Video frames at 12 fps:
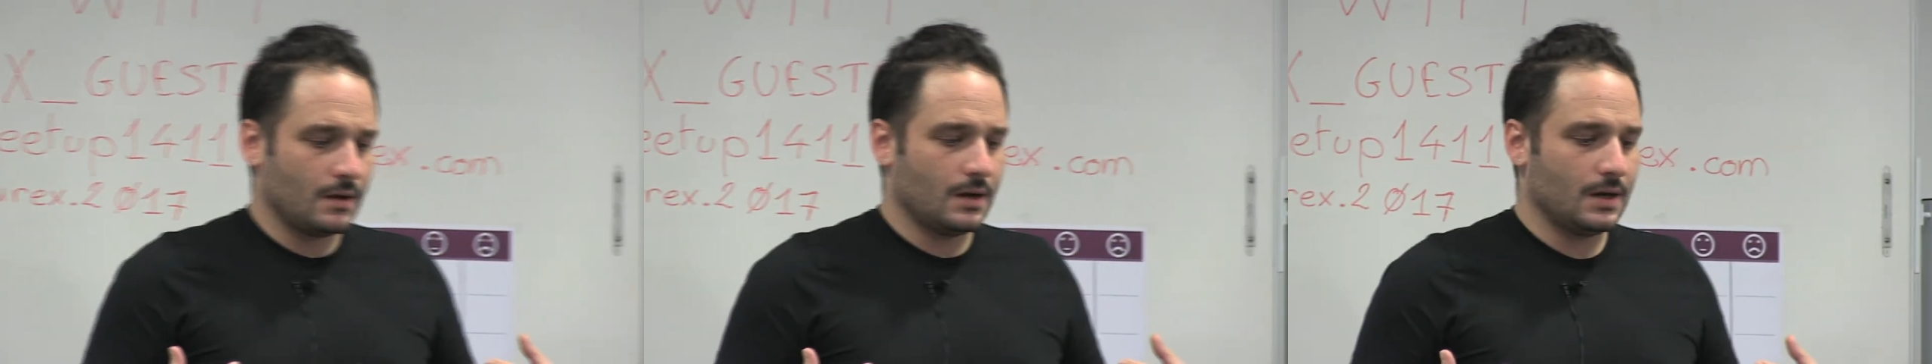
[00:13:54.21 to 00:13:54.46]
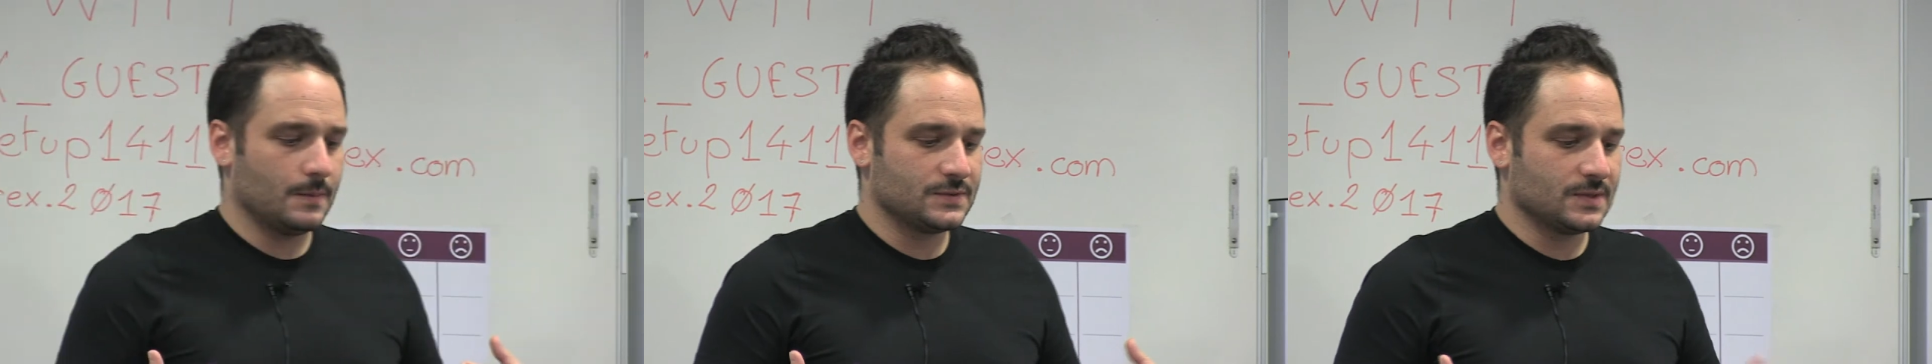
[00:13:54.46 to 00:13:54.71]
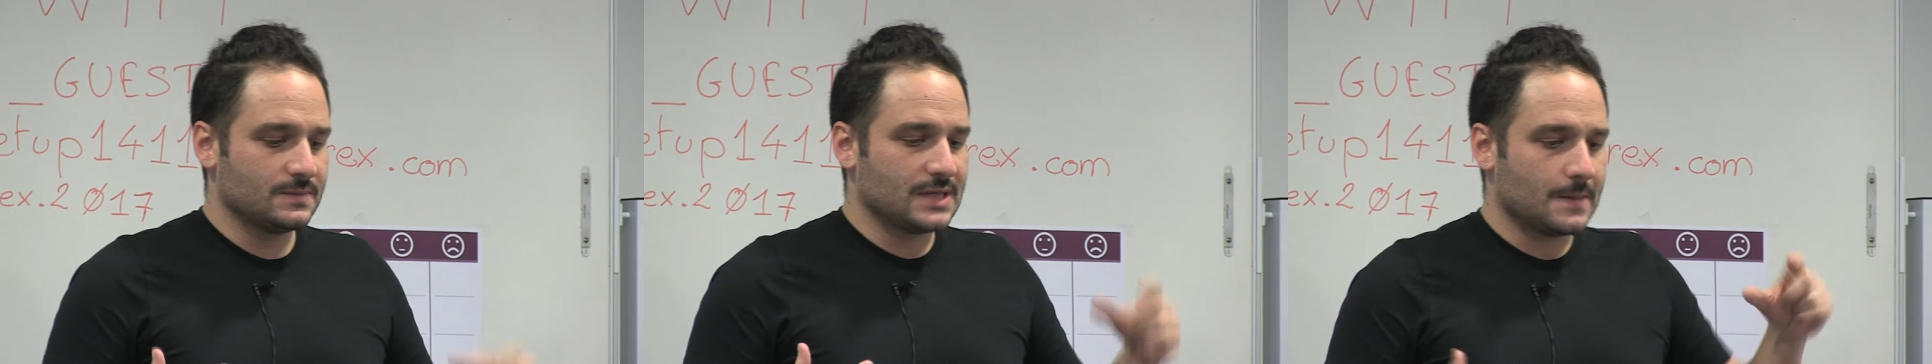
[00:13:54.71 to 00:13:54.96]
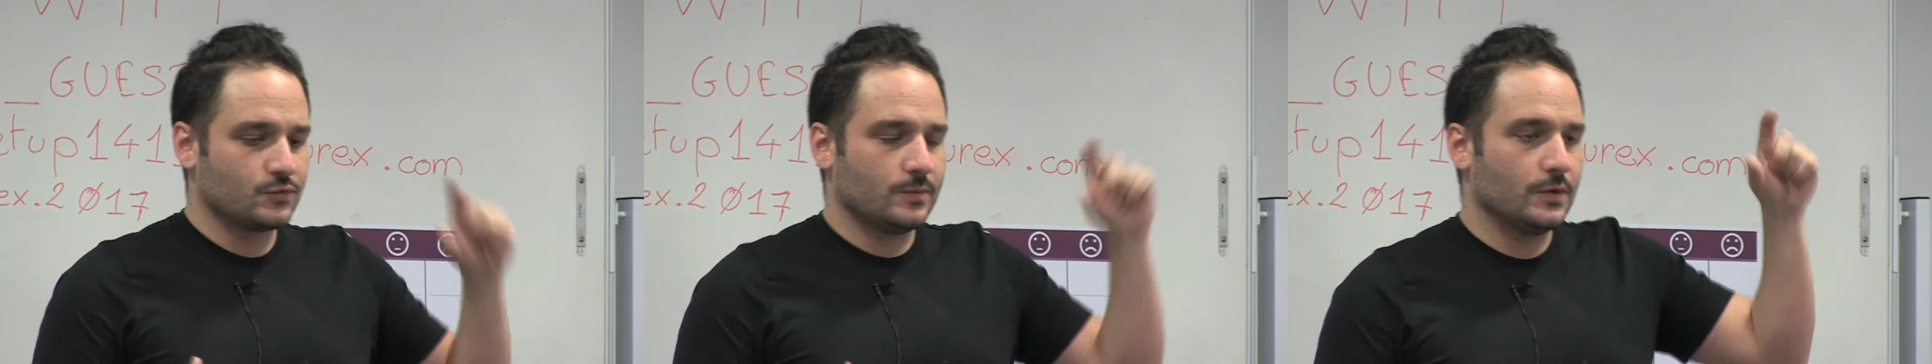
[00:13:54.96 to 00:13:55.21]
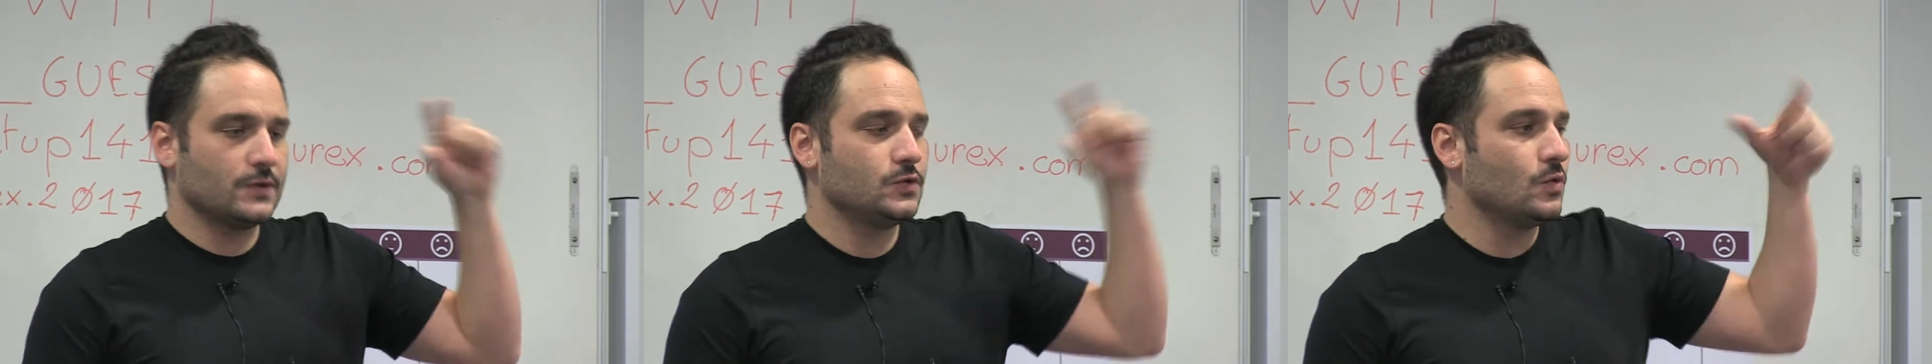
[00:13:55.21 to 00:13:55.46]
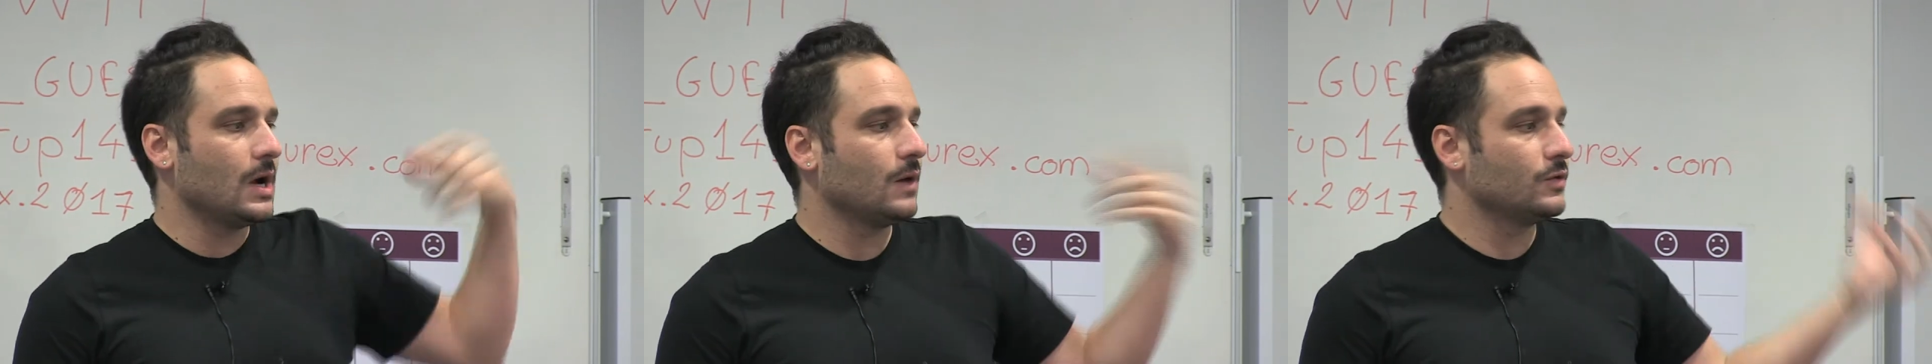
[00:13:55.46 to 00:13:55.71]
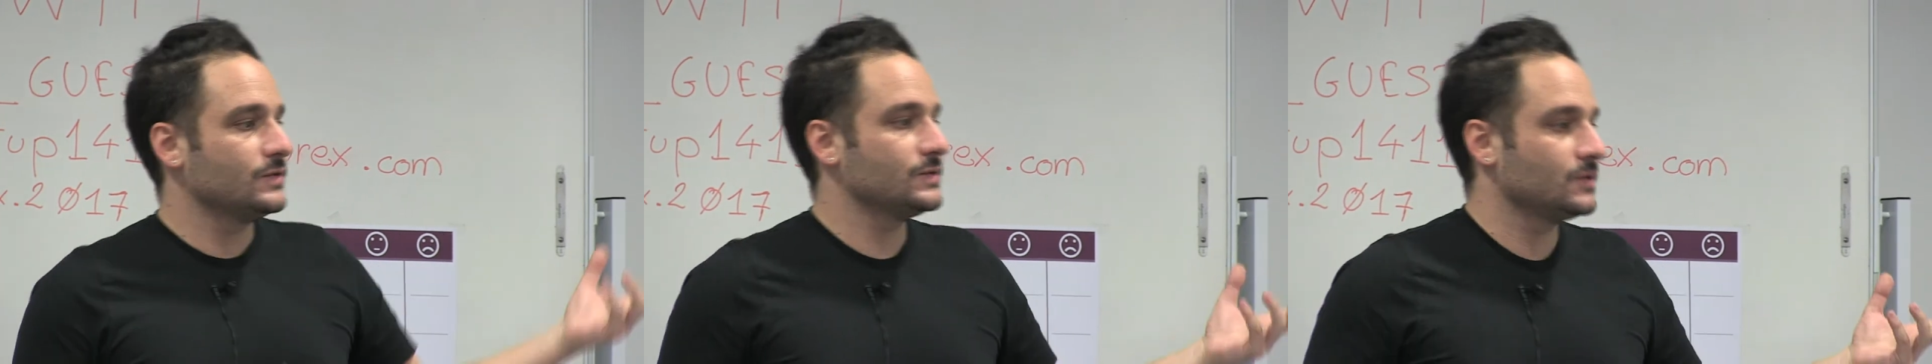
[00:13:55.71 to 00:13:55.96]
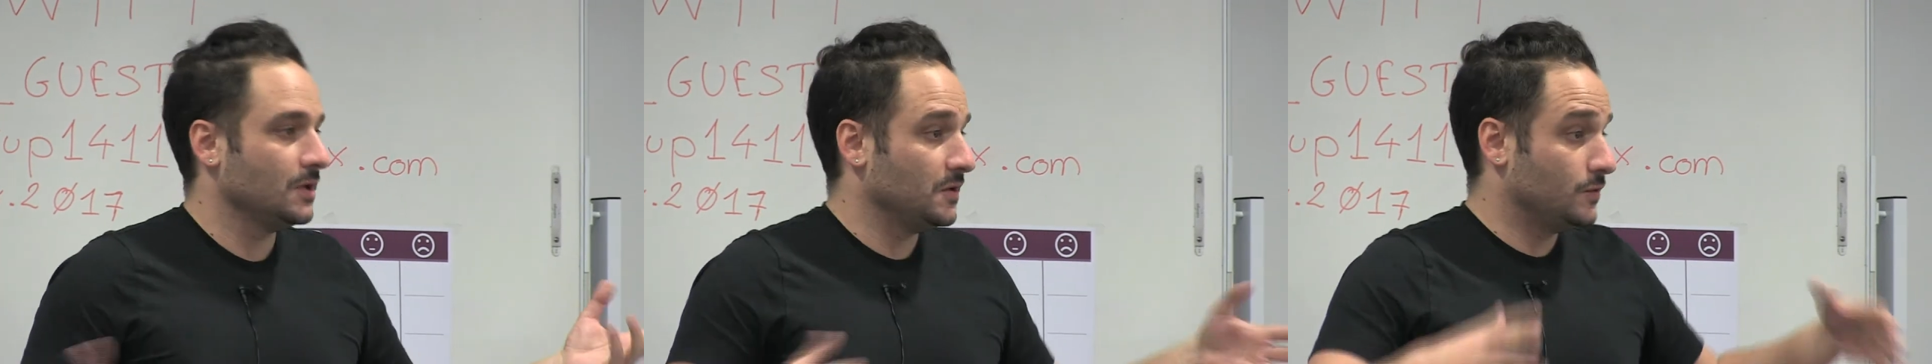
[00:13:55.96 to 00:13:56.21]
sometimes we book 2 hours